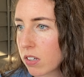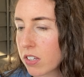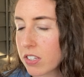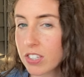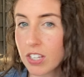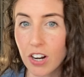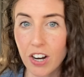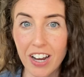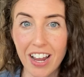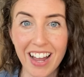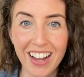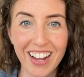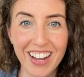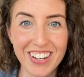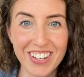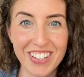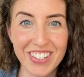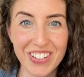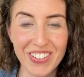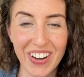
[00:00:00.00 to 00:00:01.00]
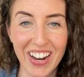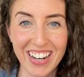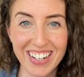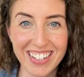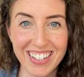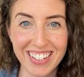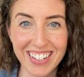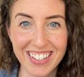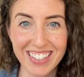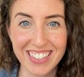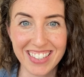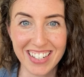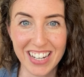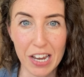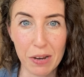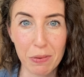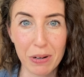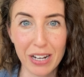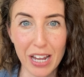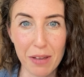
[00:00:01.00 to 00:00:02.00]
Sorry, I got distracted because the
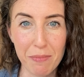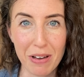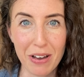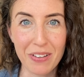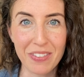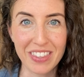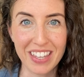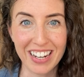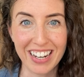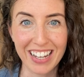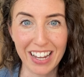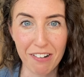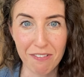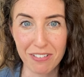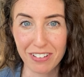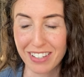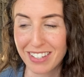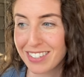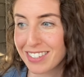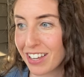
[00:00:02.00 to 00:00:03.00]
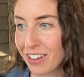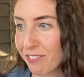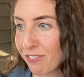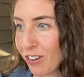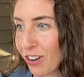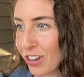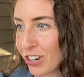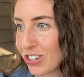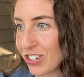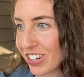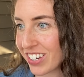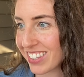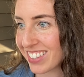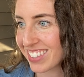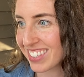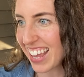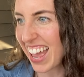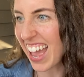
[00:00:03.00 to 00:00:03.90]
neighbor came out and then I get really self-conscious.